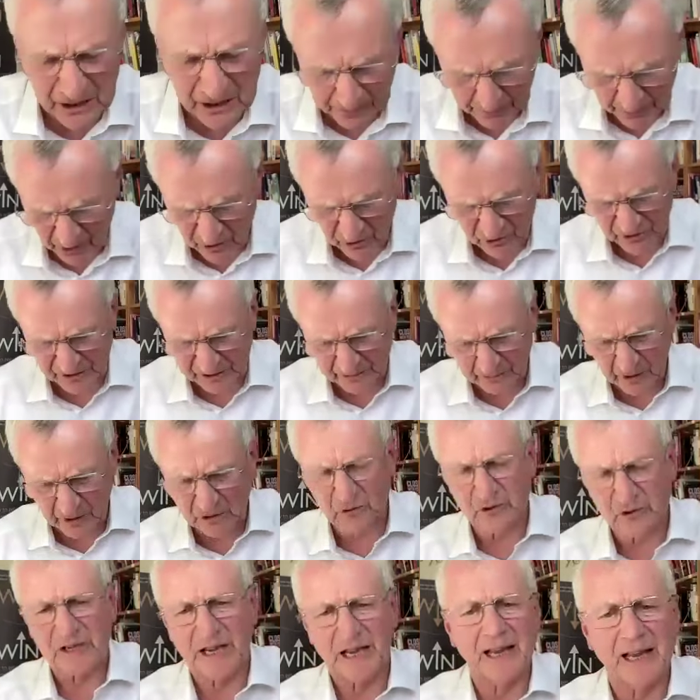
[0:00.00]
now, isn't it? Because
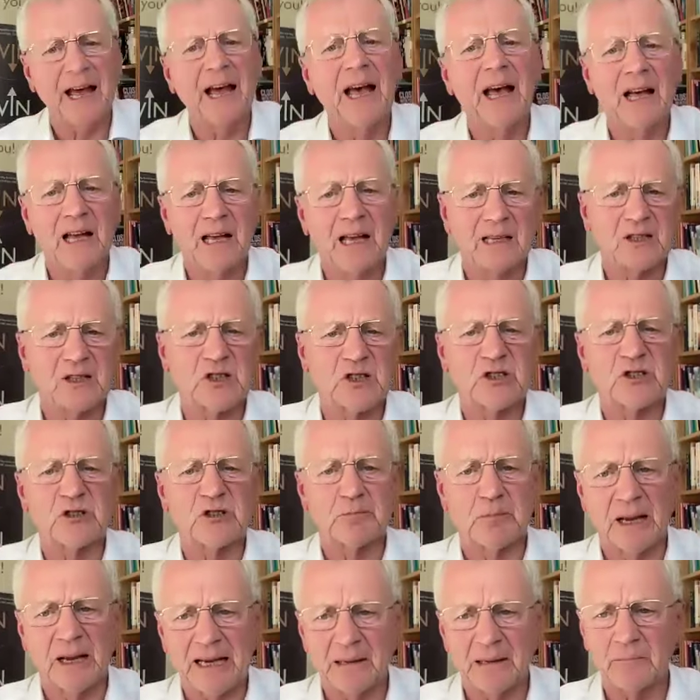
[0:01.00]
emails get
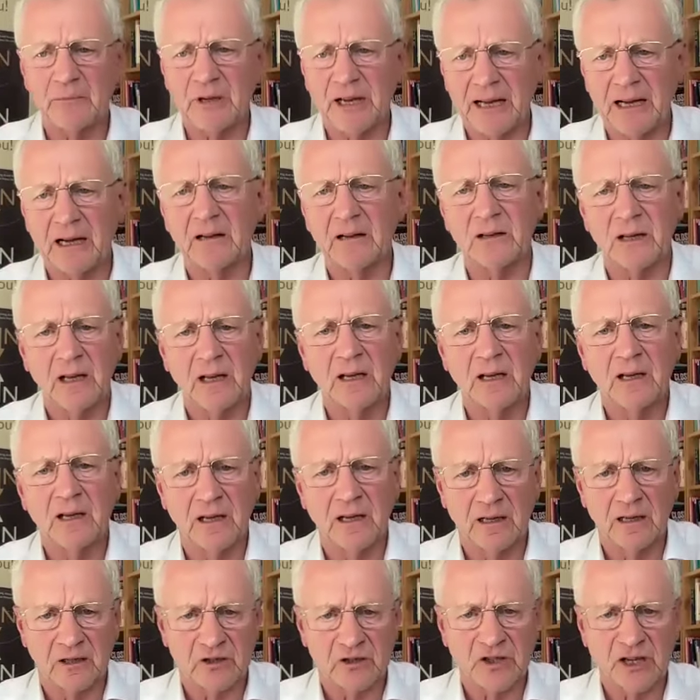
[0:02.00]
spammed out,
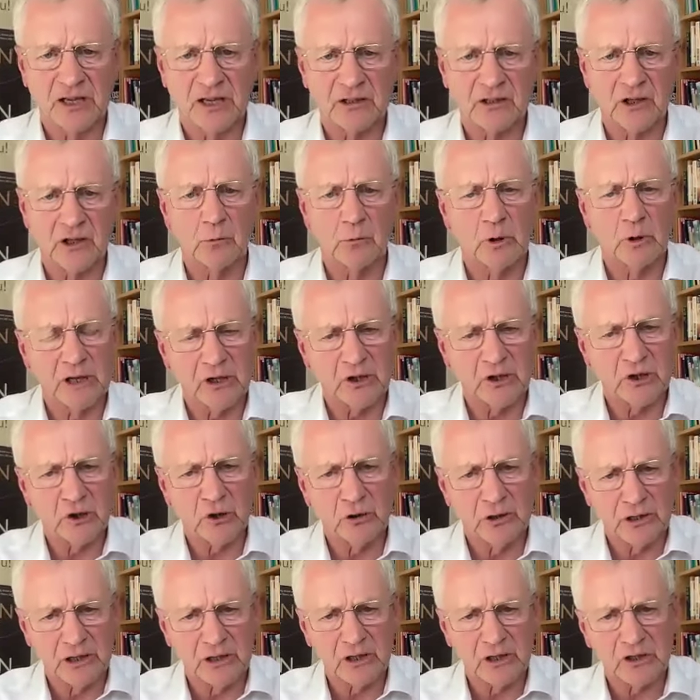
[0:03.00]
etc. Will you
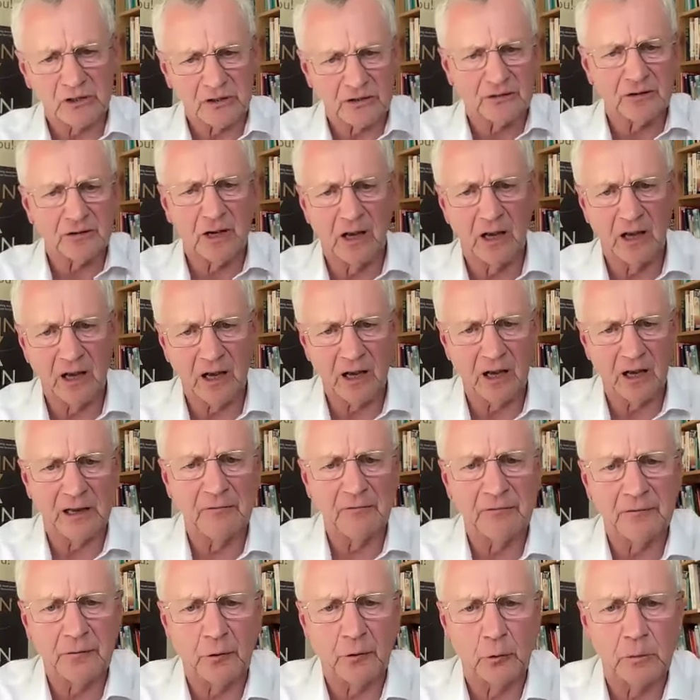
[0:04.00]
join us
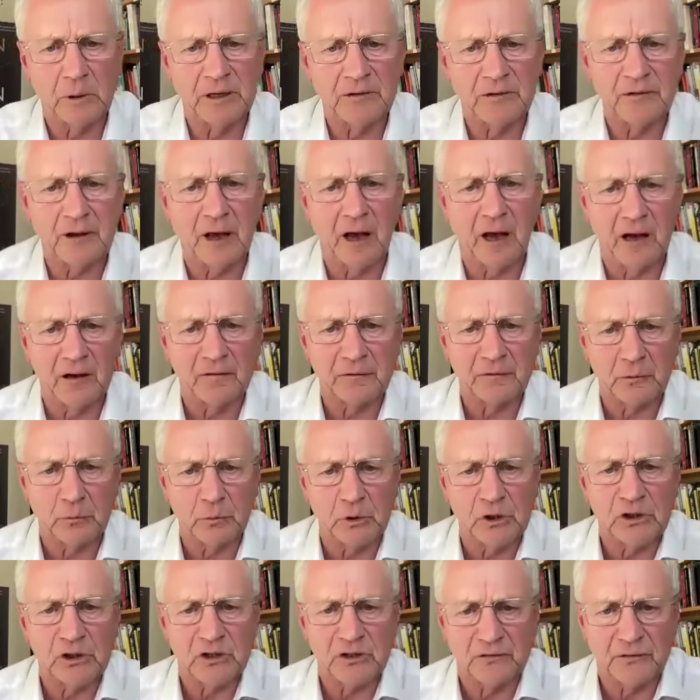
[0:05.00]
informally
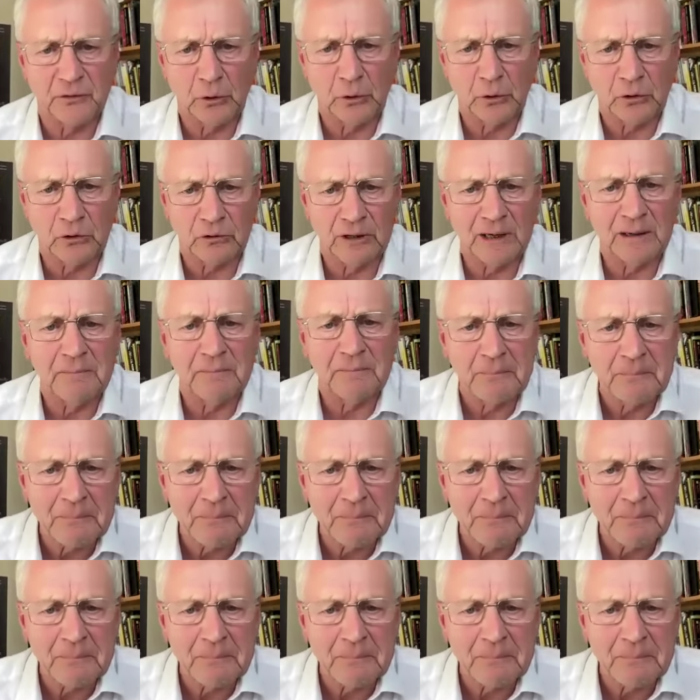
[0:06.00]
afterwards for